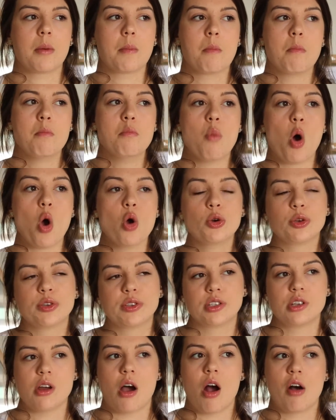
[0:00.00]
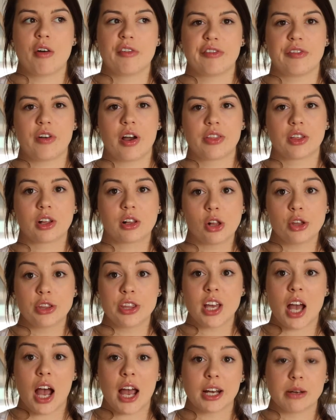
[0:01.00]
most of the
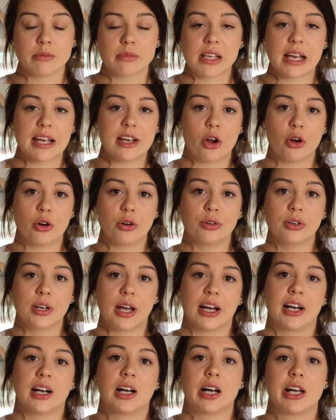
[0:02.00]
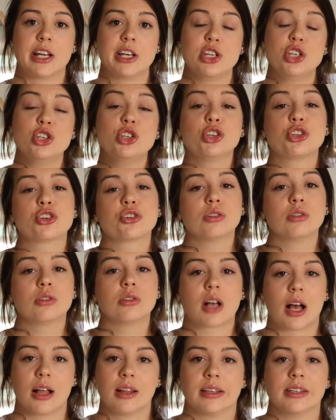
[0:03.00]
clothing items I own are
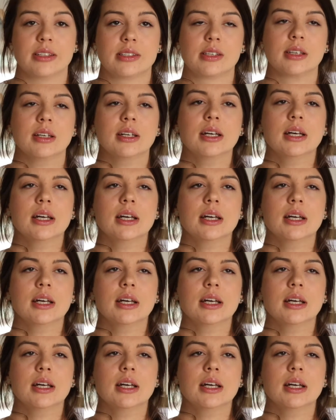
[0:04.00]
neutral colors.